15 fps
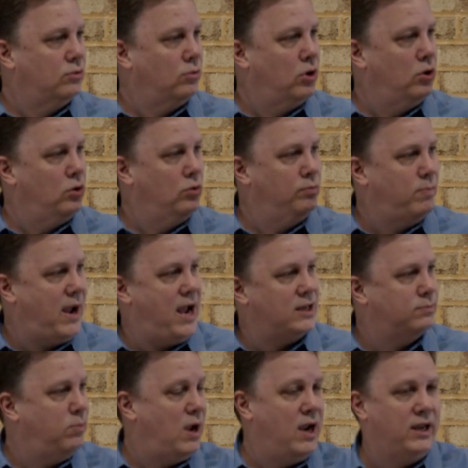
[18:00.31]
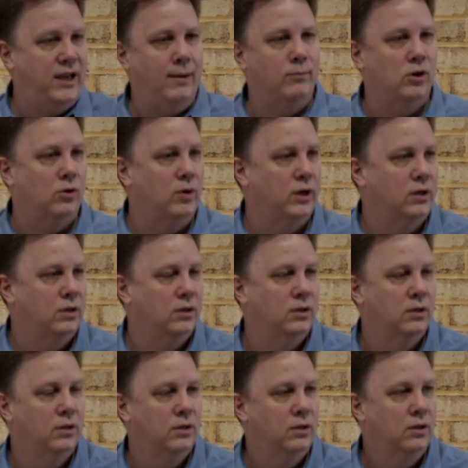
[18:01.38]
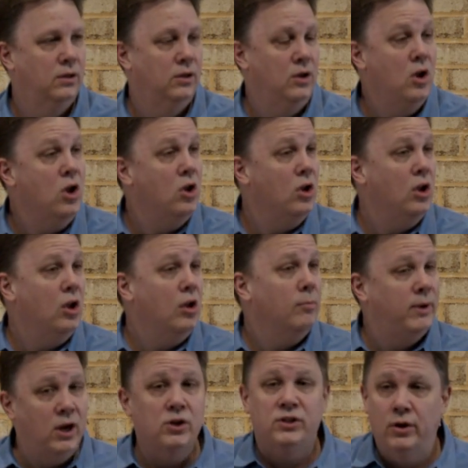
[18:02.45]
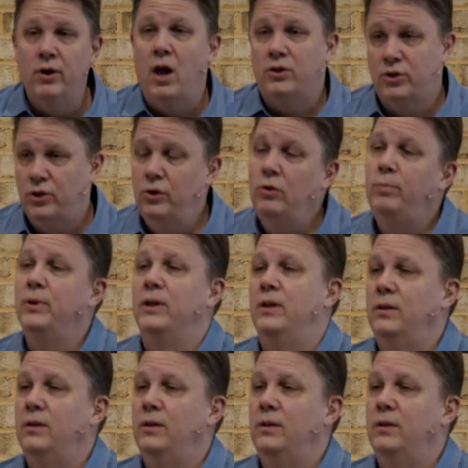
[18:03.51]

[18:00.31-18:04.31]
road, passed by, and kept going? Because they're not stupid.